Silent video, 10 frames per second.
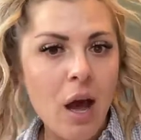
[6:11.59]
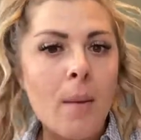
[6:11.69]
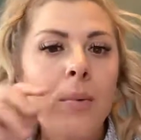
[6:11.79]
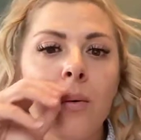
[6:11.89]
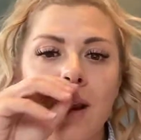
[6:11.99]

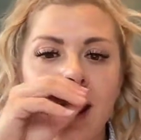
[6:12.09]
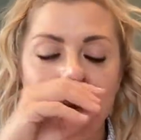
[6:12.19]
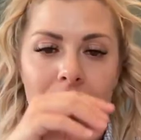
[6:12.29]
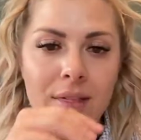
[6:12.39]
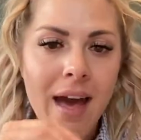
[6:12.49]
But when I
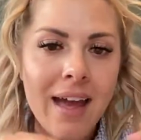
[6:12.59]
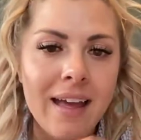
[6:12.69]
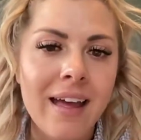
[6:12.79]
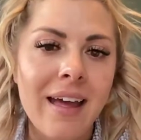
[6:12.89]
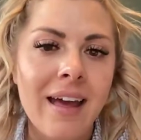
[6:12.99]
hear that,
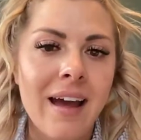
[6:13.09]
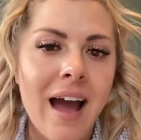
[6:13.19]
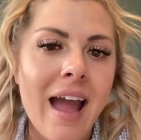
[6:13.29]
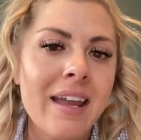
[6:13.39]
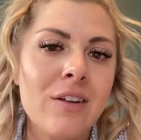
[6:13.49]

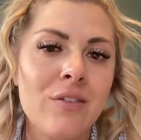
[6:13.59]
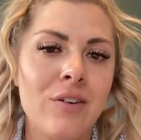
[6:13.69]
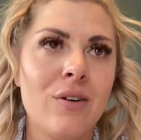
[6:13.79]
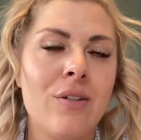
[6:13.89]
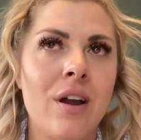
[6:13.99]
I can
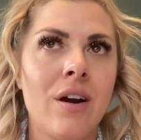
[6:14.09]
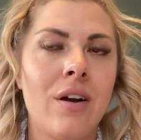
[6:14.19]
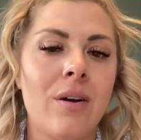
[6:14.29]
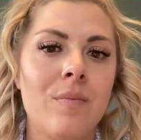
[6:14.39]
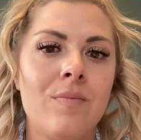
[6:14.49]
feel
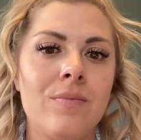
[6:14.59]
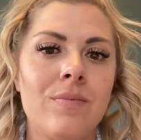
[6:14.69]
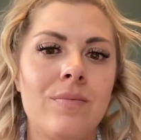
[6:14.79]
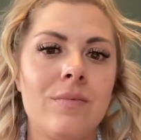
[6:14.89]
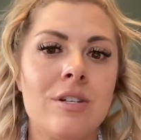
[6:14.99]
they're
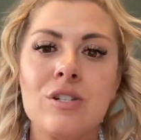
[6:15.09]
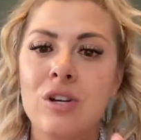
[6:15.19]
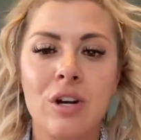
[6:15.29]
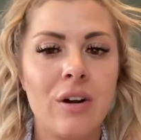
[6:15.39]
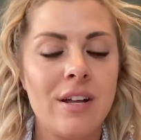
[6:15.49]

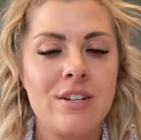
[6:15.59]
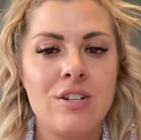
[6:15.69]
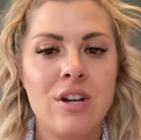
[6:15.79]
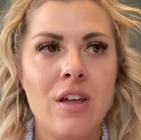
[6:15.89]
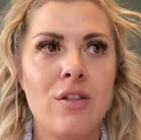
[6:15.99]

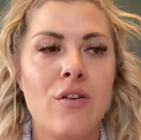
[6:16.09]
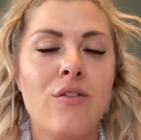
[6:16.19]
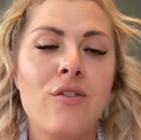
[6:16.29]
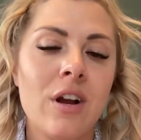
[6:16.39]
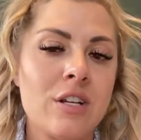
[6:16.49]
discouraged and they're
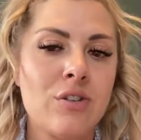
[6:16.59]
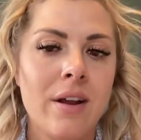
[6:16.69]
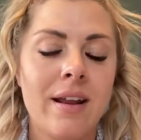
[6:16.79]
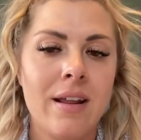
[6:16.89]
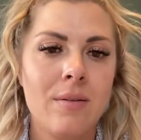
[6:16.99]

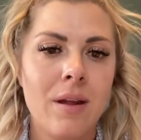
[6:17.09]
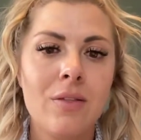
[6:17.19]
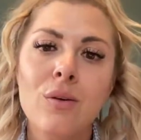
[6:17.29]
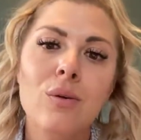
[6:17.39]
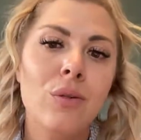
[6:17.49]
frustrated
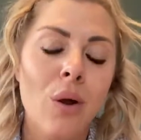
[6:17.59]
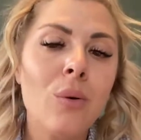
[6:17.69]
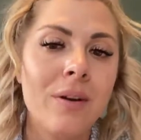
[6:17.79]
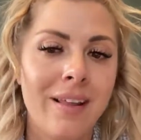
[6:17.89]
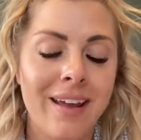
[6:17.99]
and they're
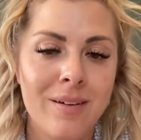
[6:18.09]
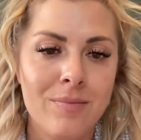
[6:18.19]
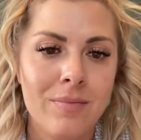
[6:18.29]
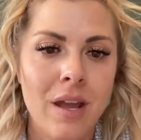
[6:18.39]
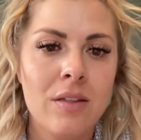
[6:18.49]
lonely
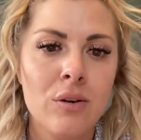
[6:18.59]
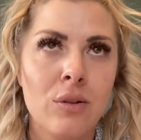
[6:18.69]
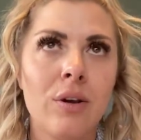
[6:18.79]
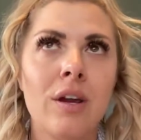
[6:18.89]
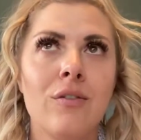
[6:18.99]
and they're
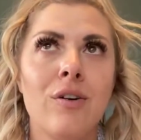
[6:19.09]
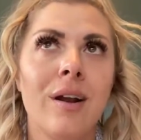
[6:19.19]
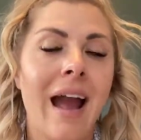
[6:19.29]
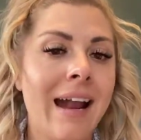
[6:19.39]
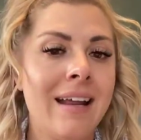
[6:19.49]
looking for
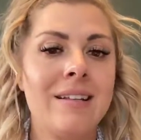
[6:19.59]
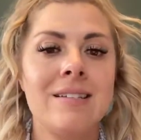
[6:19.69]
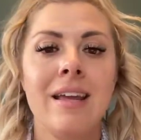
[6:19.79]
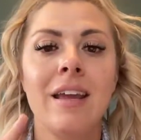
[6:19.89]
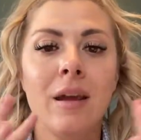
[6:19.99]

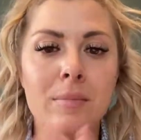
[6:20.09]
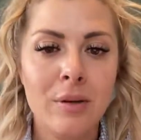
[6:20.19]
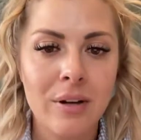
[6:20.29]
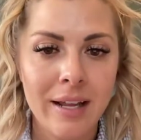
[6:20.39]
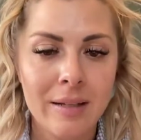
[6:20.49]
guidance and
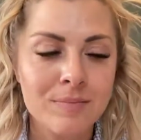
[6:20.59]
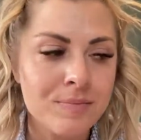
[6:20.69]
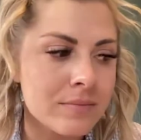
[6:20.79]
community.